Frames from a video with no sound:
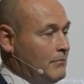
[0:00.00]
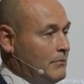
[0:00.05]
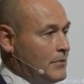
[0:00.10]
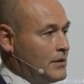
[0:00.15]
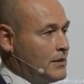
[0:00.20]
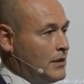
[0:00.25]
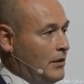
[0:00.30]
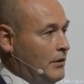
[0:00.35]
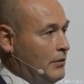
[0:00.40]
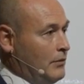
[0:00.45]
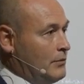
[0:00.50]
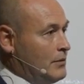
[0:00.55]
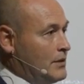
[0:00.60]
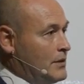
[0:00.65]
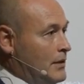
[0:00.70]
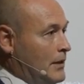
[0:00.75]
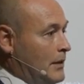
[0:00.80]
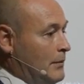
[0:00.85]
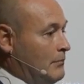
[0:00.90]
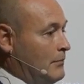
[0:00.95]
So it
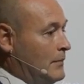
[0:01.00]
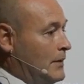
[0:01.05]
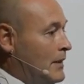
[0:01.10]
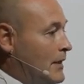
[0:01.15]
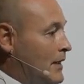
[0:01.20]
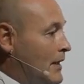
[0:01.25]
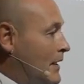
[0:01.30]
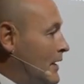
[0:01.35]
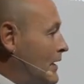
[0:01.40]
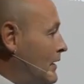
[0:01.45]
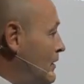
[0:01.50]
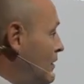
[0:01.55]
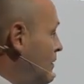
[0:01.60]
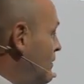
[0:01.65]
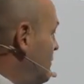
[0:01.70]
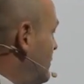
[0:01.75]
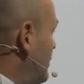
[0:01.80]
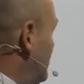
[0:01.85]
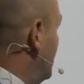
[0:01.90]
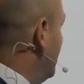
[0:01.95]
was a
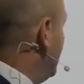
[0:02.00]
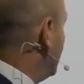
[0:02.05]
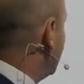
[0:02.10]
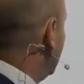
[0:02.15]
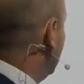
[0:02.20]
very nice